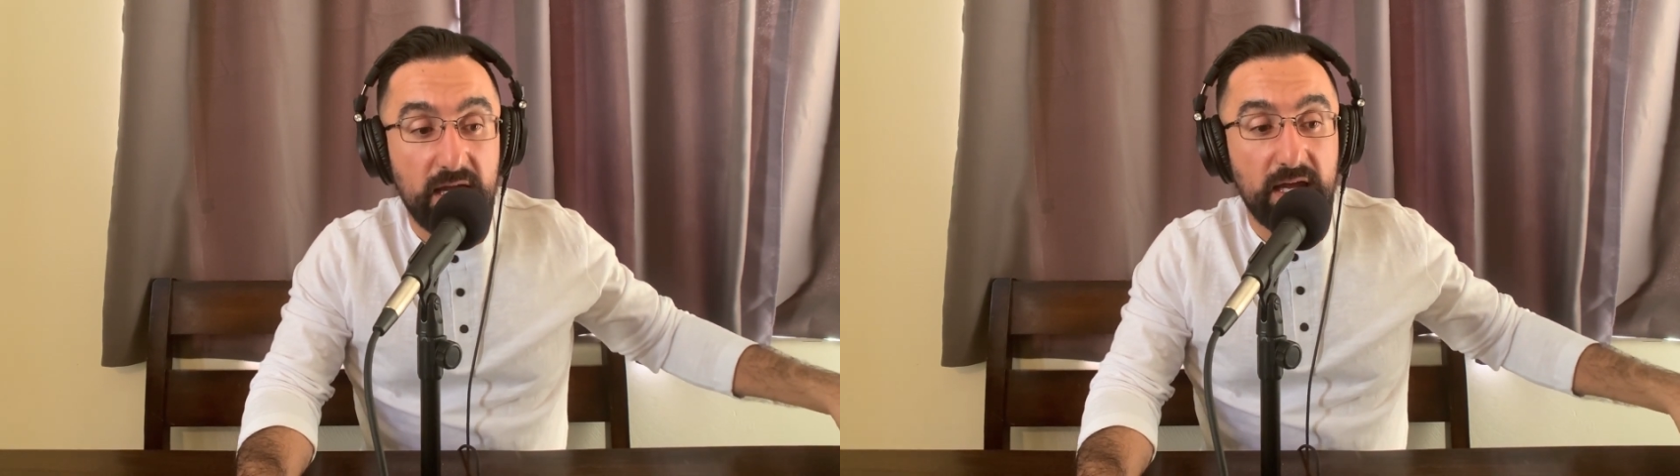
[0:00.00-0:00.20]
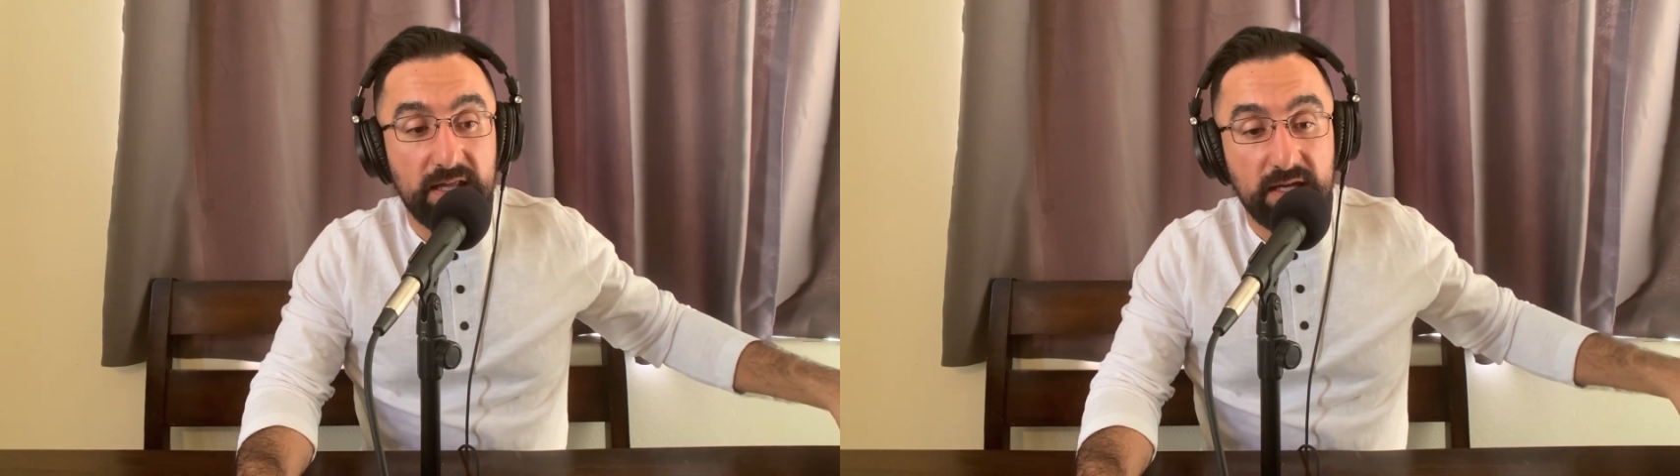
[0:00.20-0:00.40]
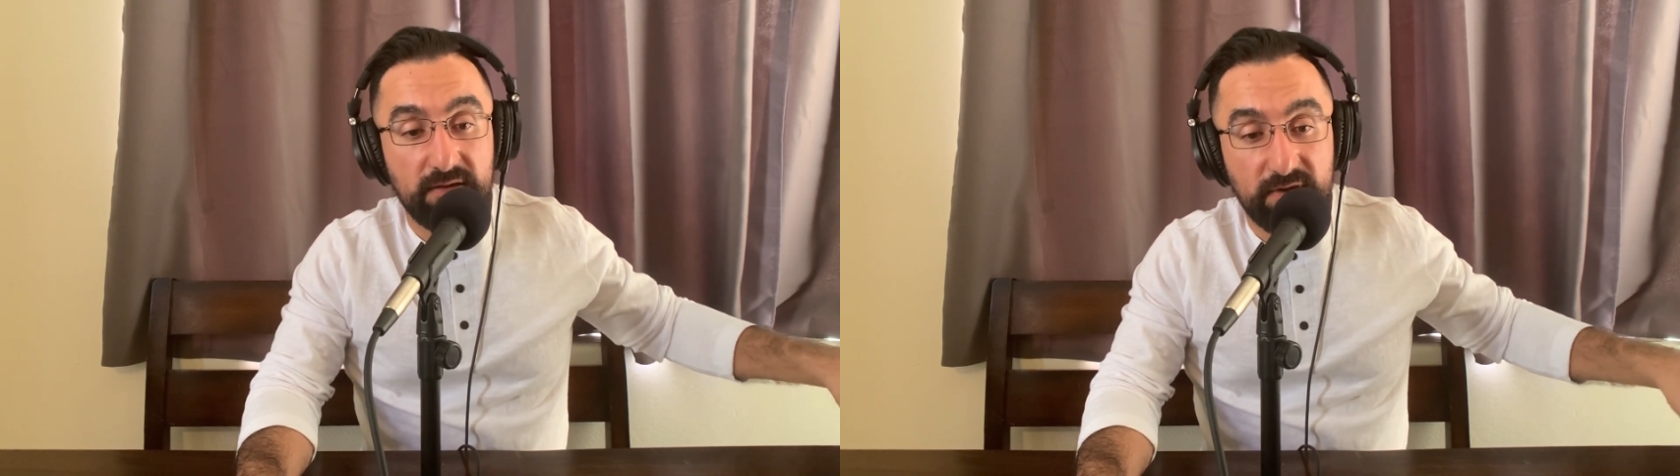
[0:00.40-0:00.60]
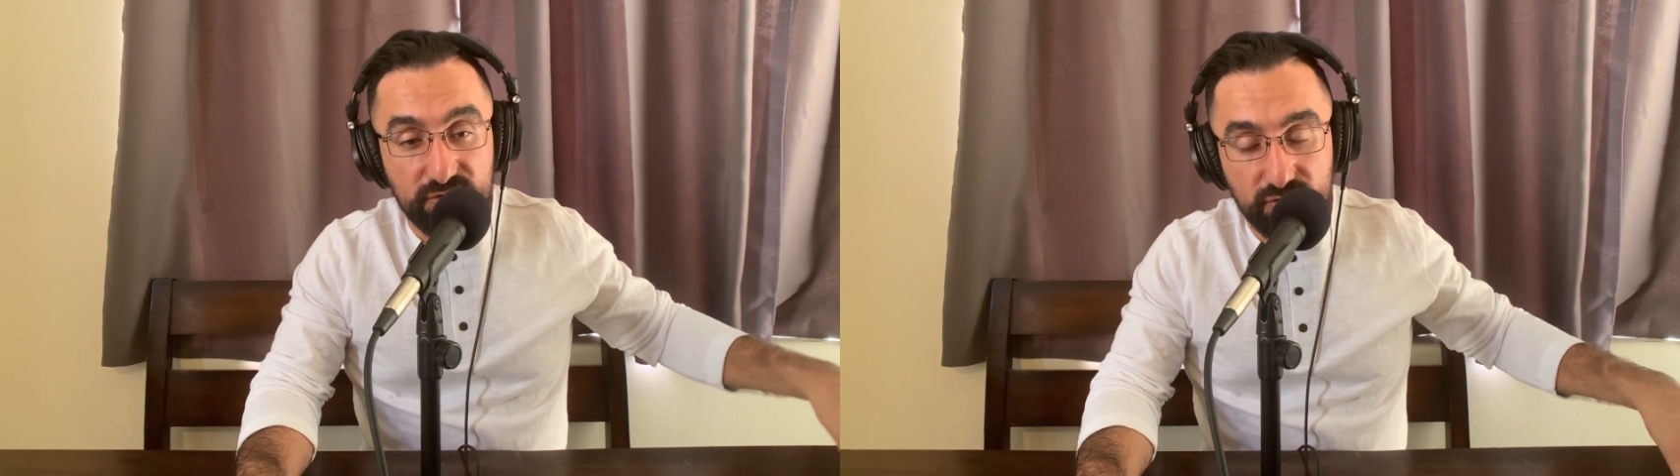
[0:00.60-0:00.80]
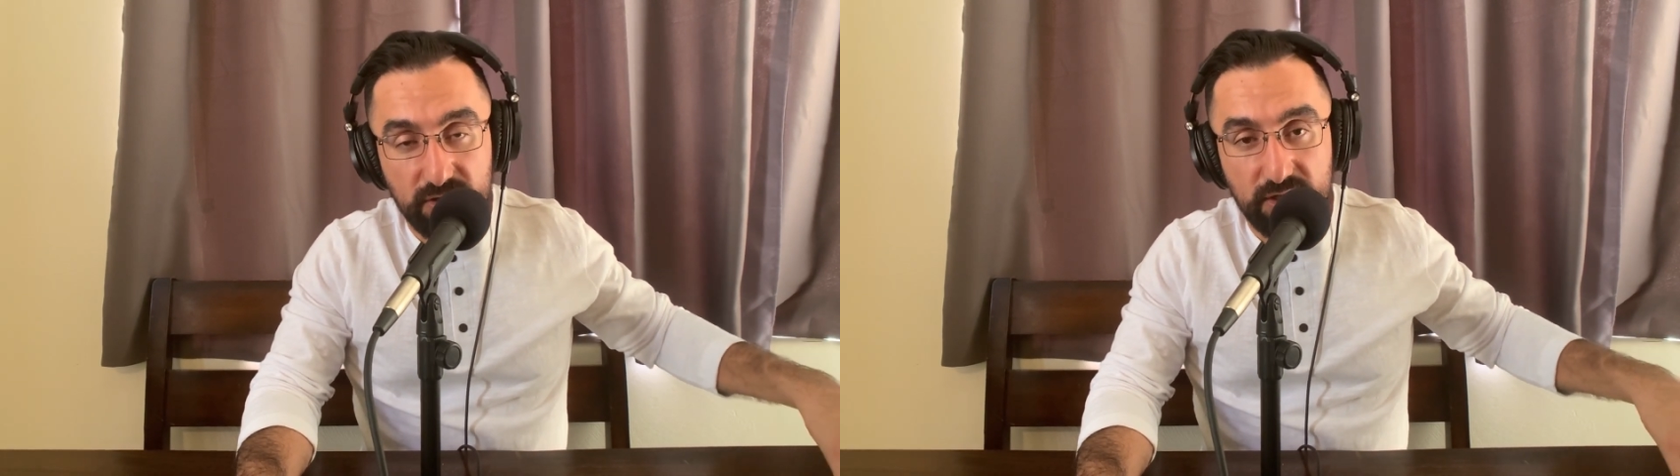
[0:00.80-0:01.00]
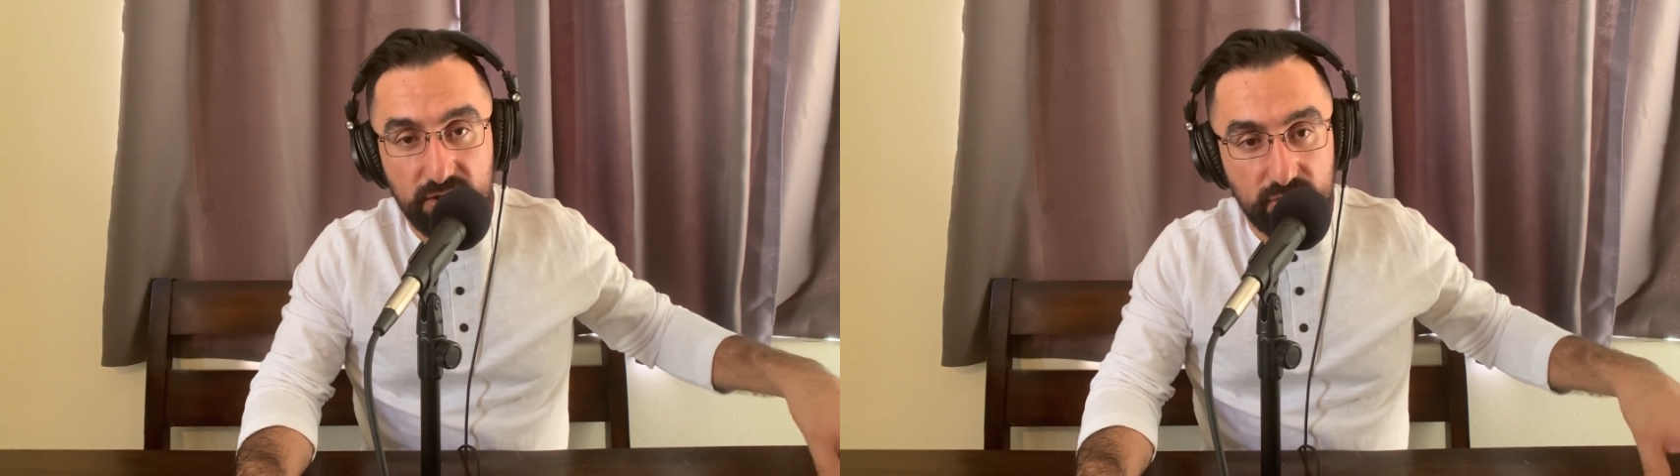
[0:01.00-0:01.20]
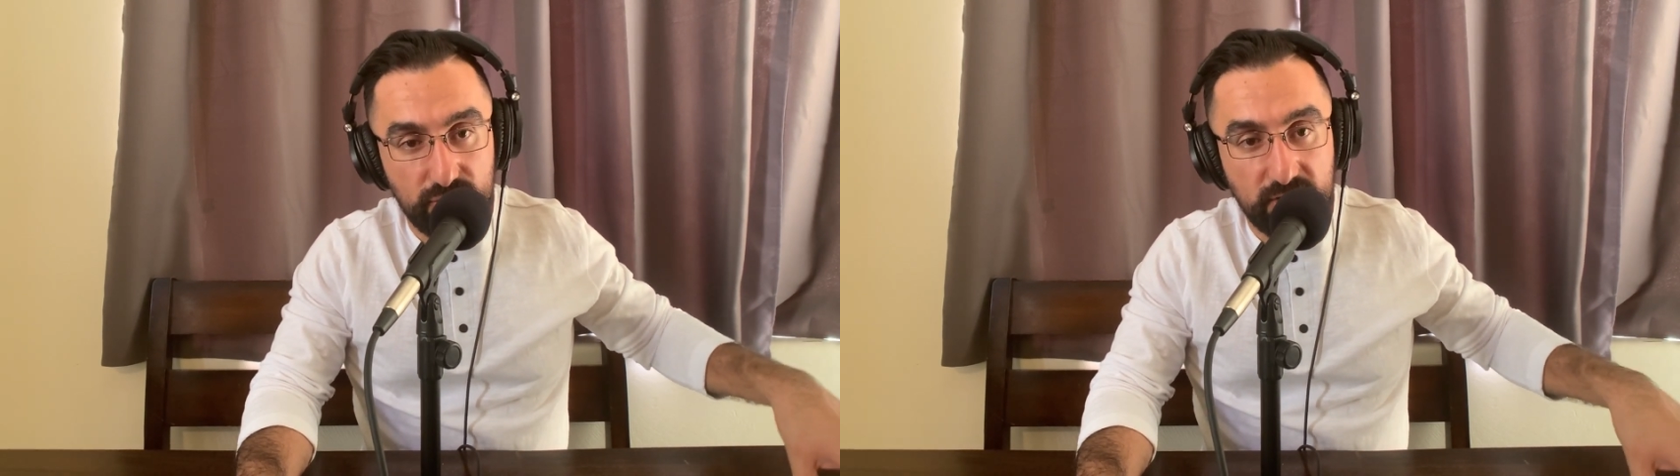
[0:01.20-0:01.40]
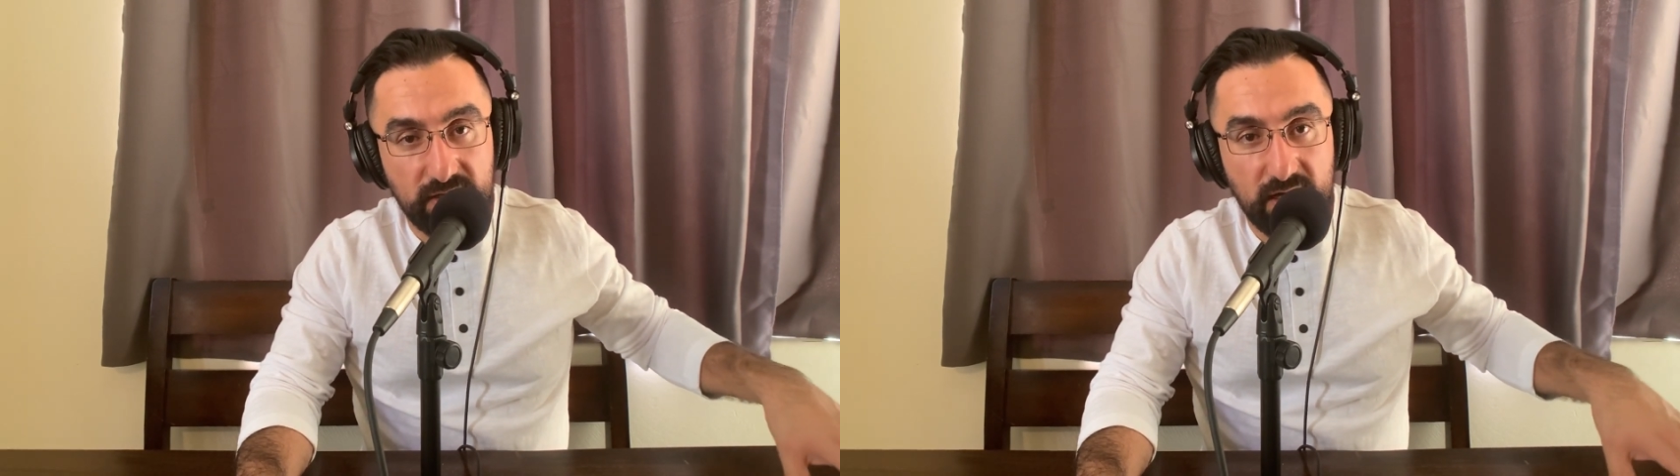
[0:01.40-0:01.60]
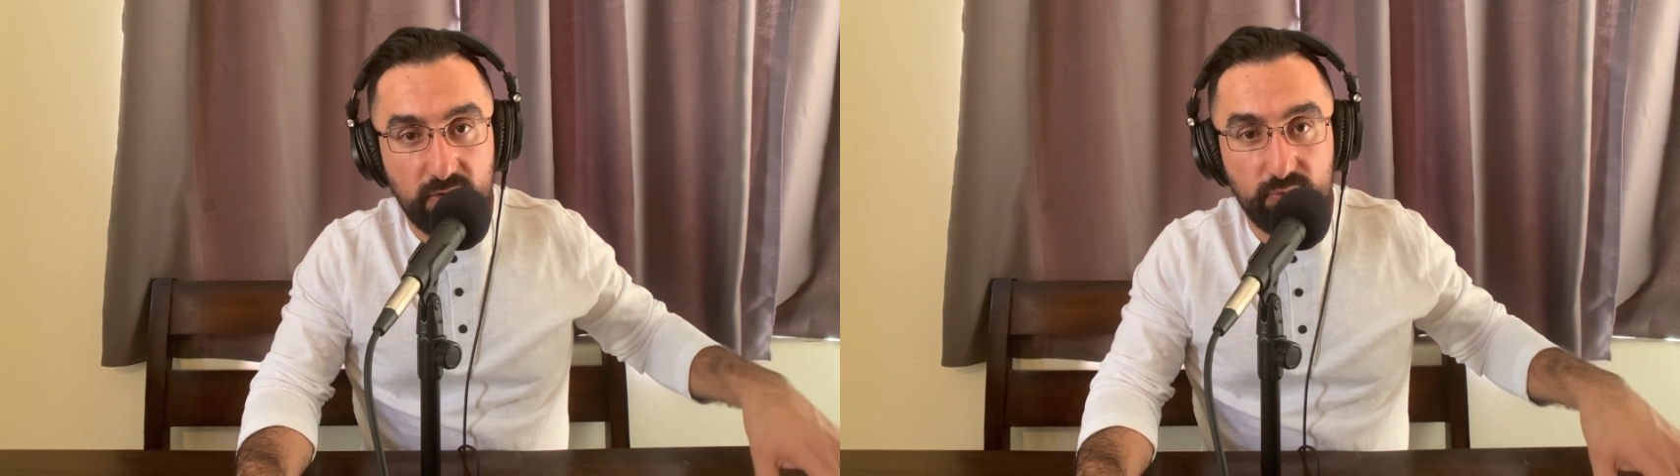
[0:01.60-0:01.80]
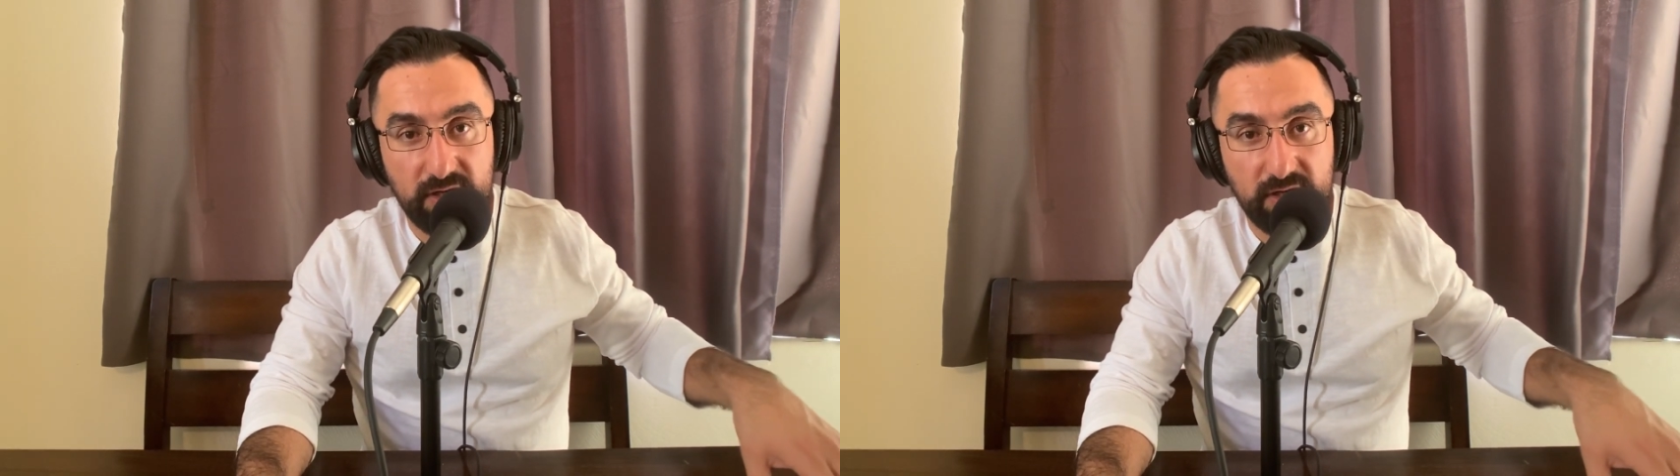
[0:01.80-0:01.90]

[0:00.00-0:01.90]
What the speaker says: and then eventually, you can kind of